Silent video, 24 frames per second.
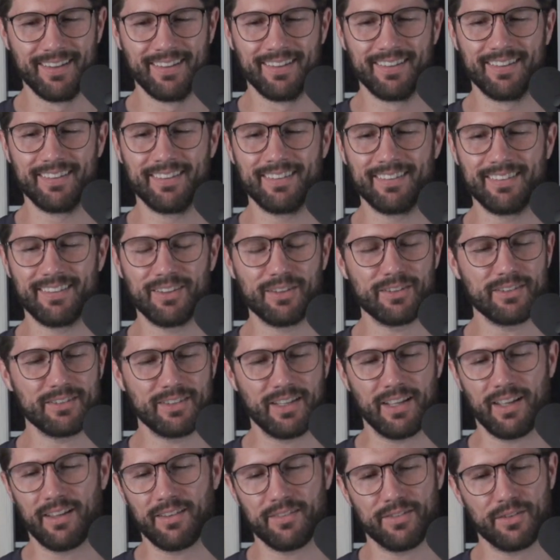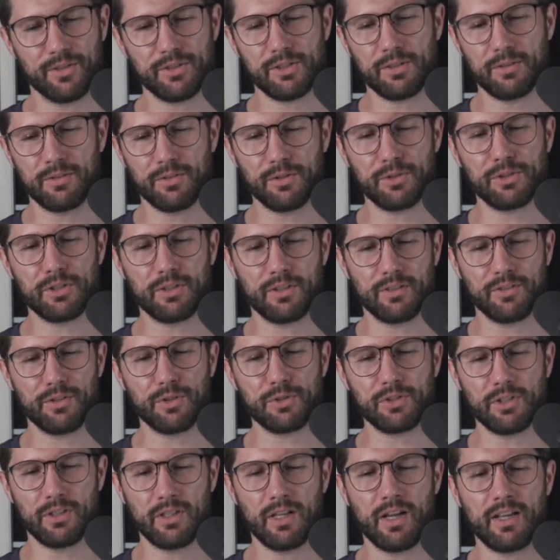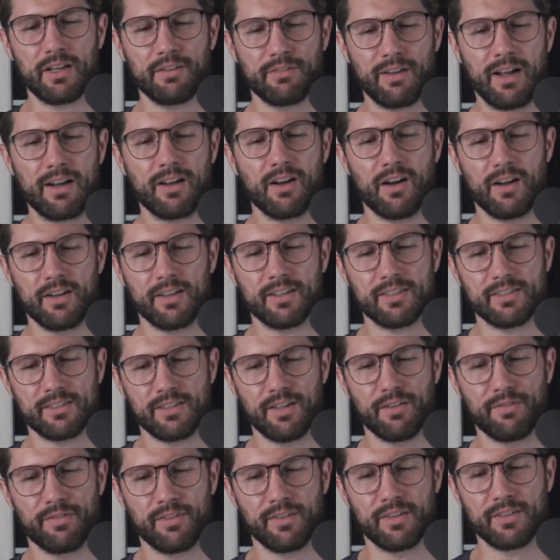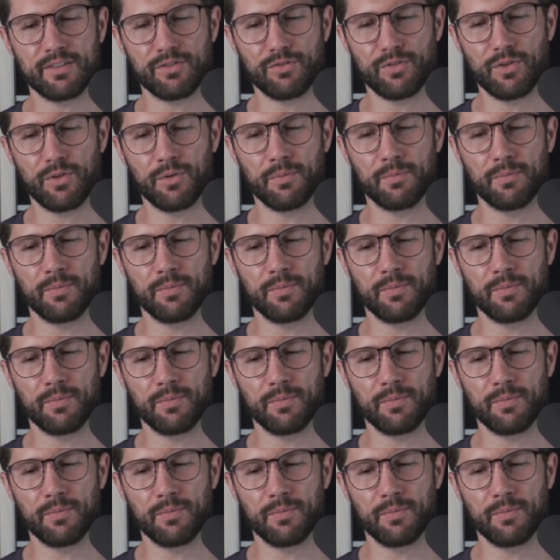There's a lot of iconic stuff in this film.